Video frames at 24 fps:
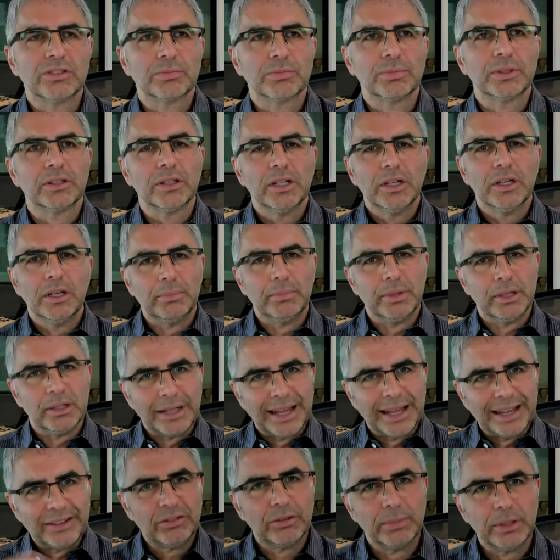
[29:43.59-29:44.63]
But it
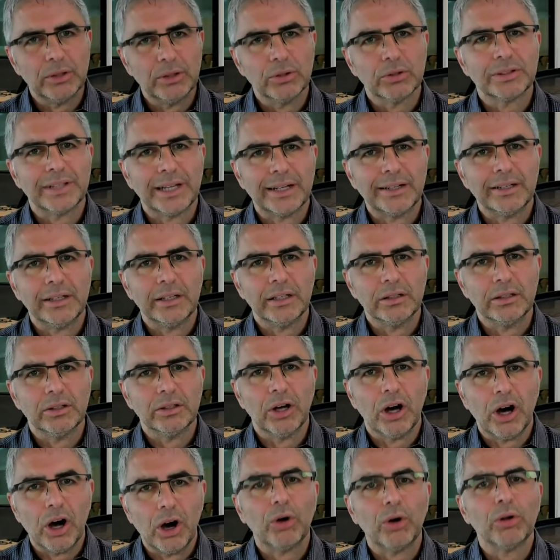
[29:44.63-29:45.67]
has to be looked at in the
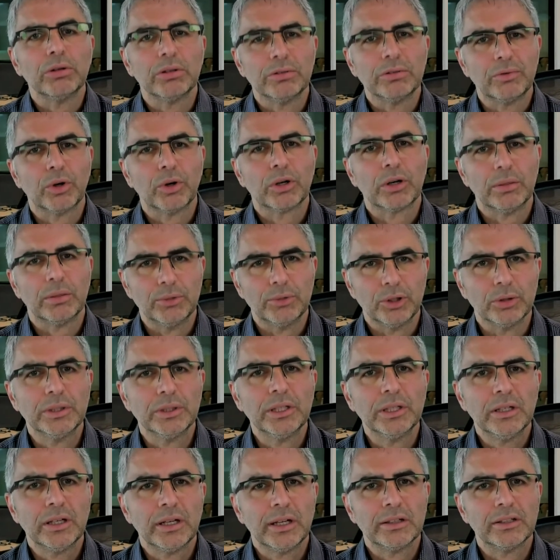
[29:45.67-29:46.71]
whole of what I'm doing
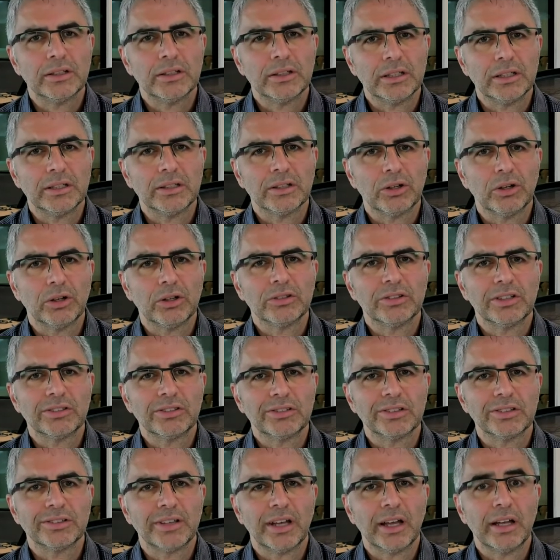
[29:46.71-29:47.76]
and in the context to
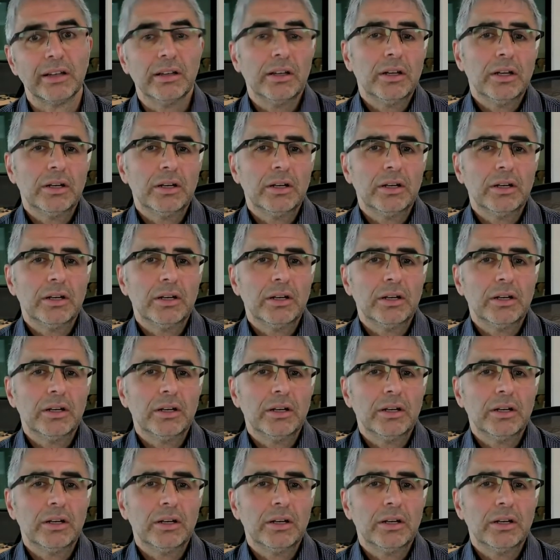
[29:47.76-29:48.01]
say